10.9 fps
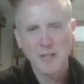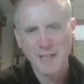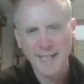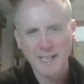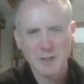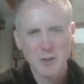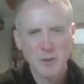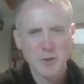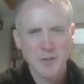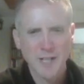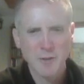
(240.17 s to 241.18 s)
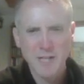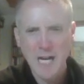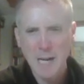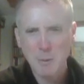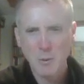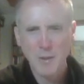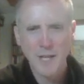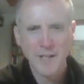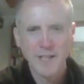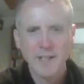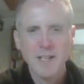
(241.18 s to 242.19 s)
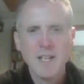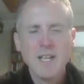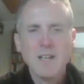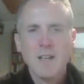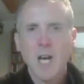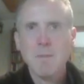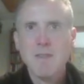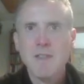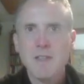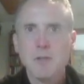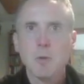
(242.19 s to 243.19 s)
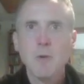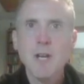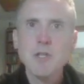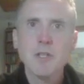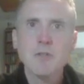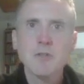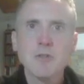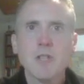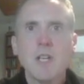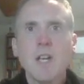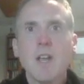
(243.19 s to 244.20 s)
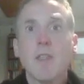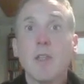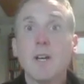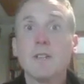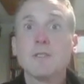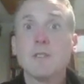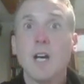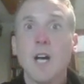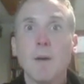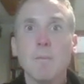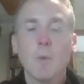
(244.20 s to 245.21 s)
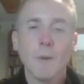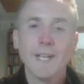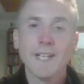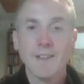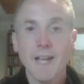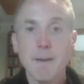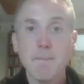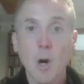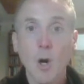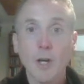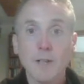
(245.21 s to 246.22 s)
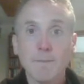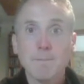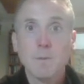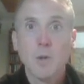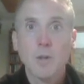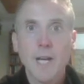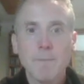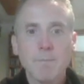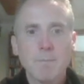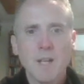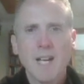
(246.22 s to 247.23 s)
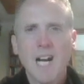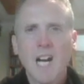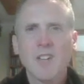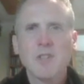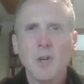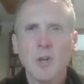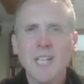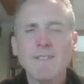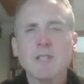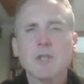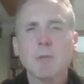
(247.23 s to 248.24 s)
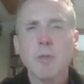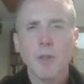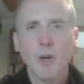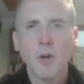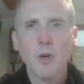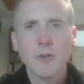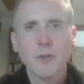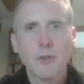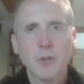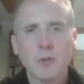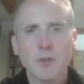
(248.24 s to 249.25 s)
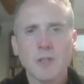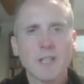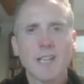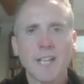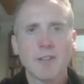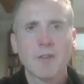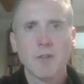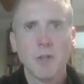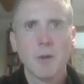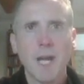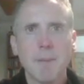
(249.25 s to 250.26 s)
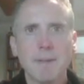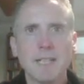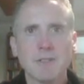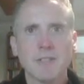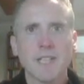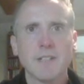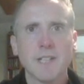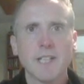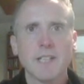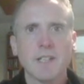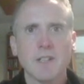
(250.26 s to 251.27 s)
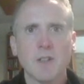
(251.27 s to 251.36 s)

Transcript: the link. Don't try and type all that in. And then there's some questions that we can then mark. Okay, and give it some thought. Don't just click through A, B, C, D.